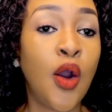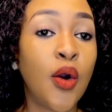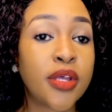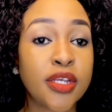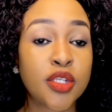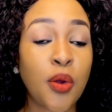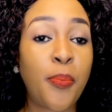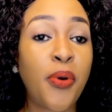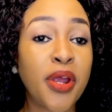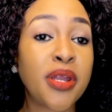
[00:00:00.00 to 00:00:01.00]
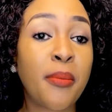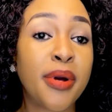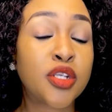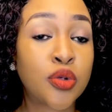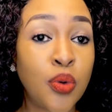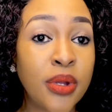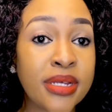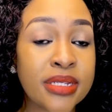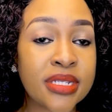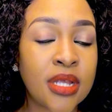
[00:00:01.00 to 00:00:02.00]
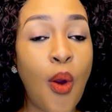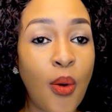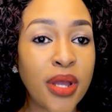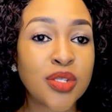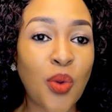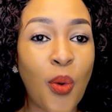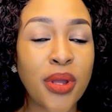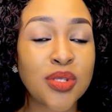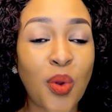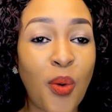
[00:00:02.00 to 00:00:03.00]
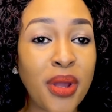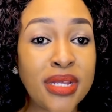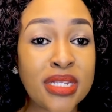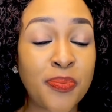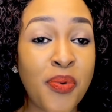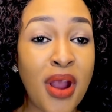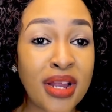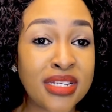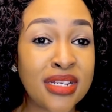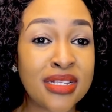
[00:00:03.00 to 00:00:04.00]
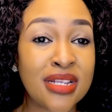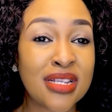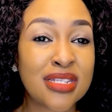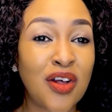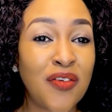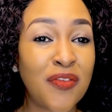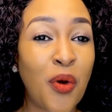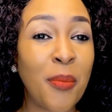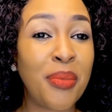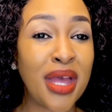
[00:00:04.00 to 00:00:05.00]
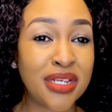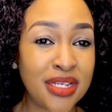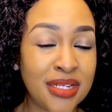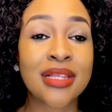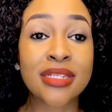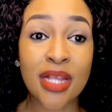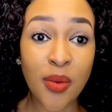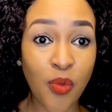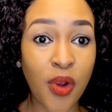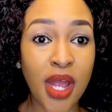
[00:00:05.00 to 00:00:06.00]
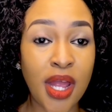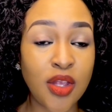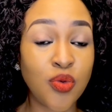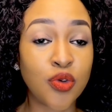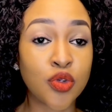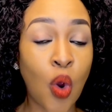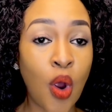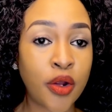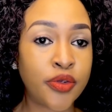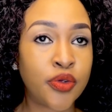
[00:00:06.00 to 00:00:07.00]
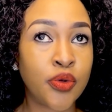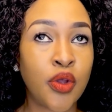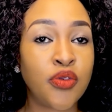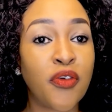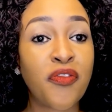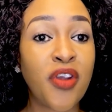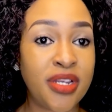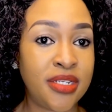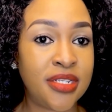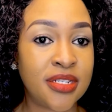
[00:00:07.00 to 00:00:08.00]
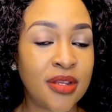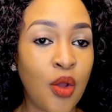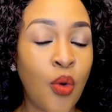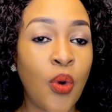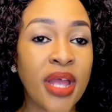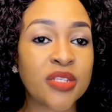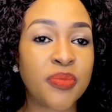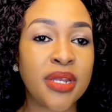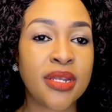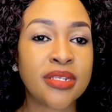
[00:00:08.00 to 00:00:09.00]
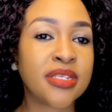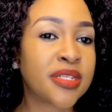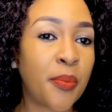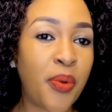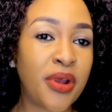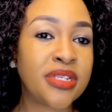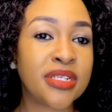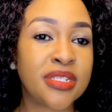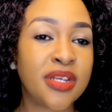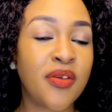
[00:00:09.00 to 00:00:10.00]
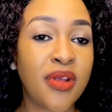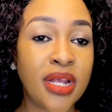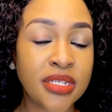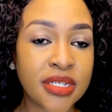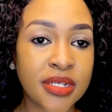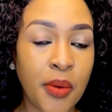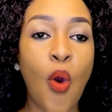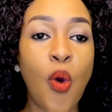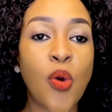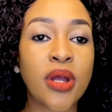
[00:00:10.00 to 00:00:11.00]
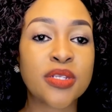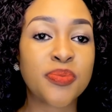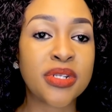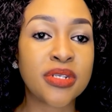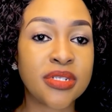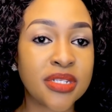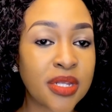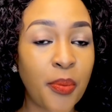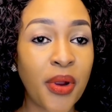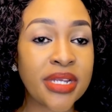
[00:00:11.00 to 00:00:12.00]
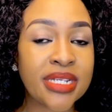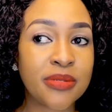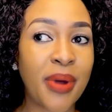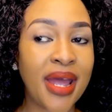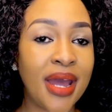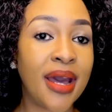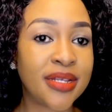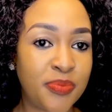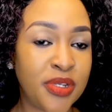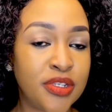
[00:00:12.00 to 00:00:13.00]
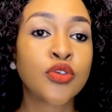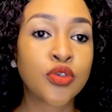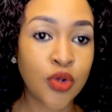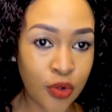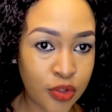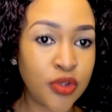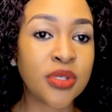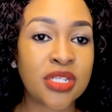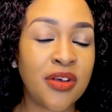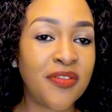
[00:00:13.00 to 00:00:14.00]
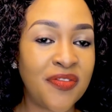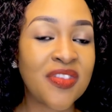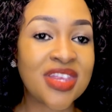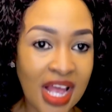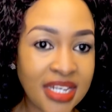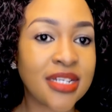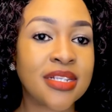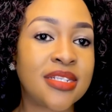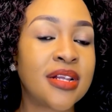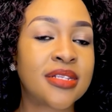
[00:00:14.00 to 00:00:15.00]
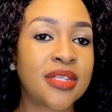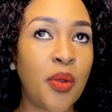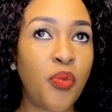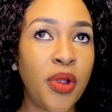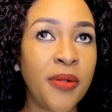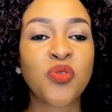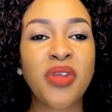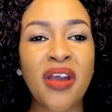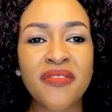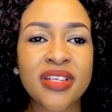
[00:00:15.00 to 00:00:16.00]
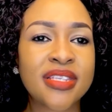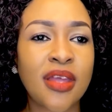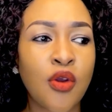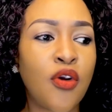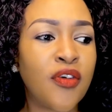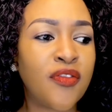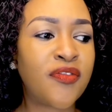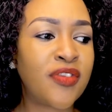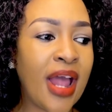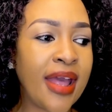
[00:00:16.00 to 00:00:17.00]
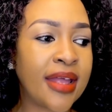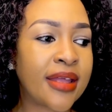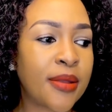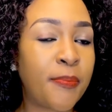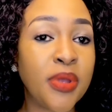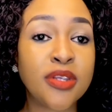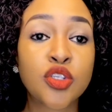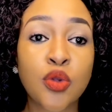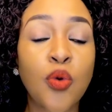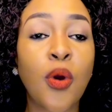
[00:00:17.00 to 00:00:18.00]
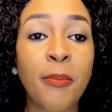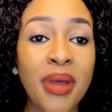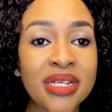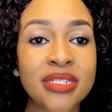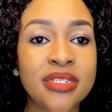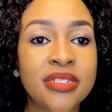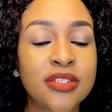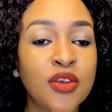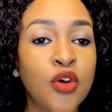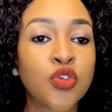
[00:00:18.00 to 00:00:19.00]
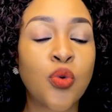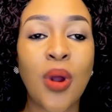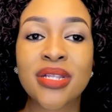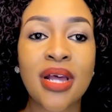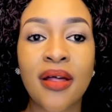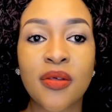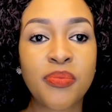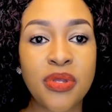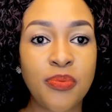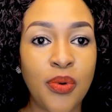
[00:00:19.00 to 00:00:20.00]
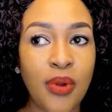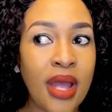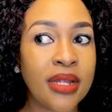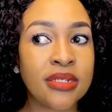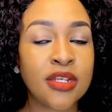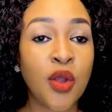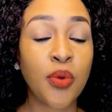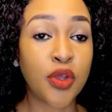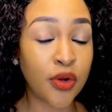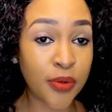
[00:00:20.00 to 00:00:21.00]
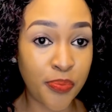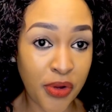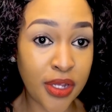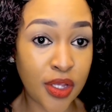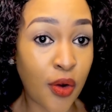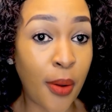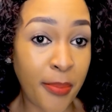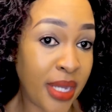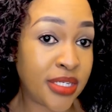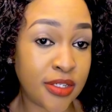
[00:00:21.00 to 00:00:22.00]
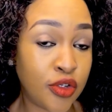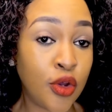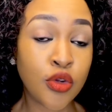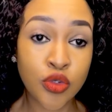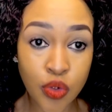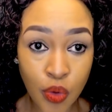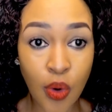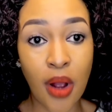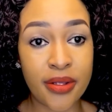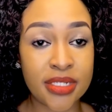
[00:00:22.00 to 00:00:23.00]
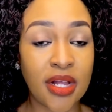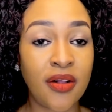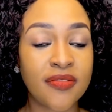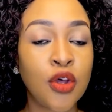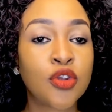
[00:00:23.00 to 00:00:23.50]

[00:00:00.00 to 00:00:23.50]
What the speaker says: Okay, so point number two is always practice self-compassion. The same way you would talk to your friend who has been disappointed in a relationship or who has been disappointed by her husband, talk to yourself that exact same way. We have this thing of like being so compassionate towards other people, and we cannot bring the compassion to ourselves.